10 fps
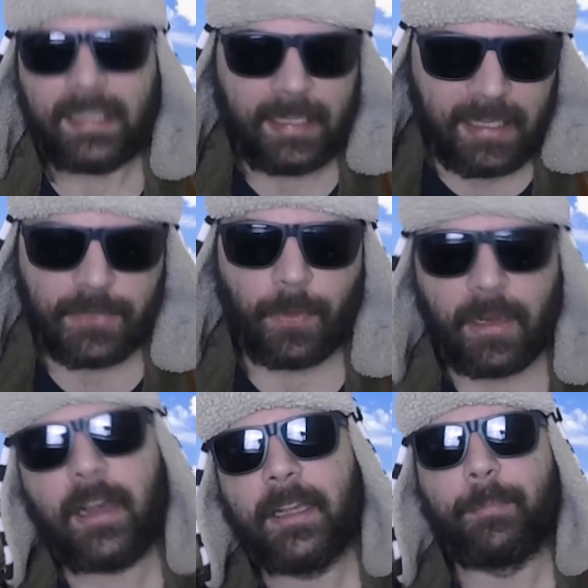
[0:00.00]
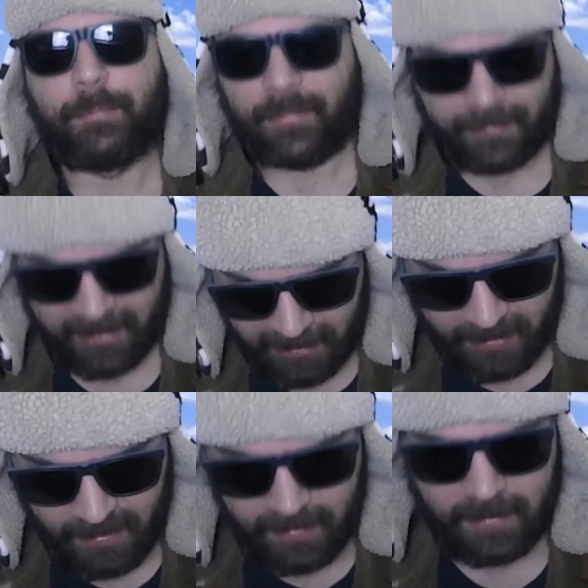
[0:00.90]
Here's what I prefer.
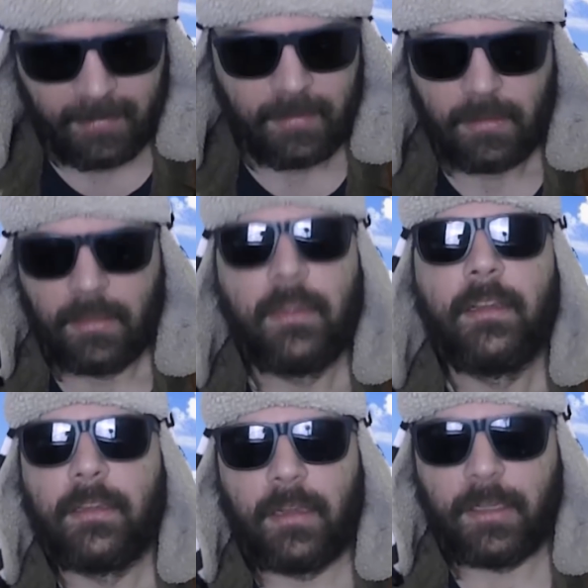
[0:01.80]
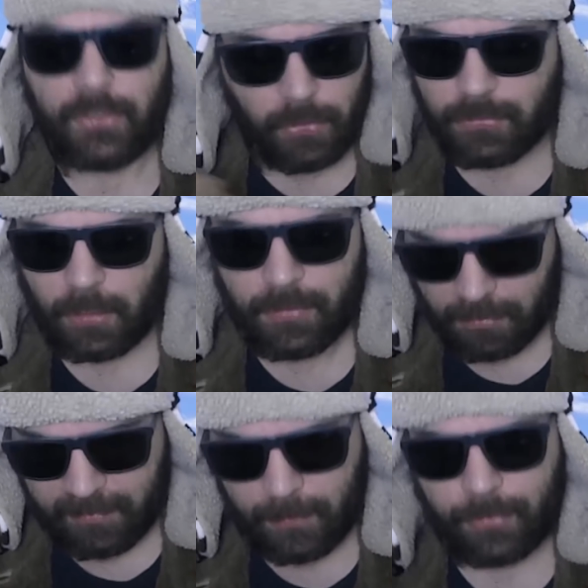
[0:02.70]
You don't
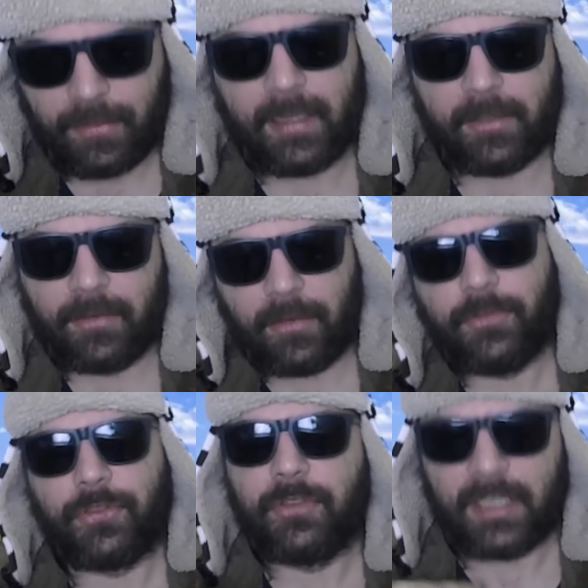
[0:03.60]
agree with their conclusions,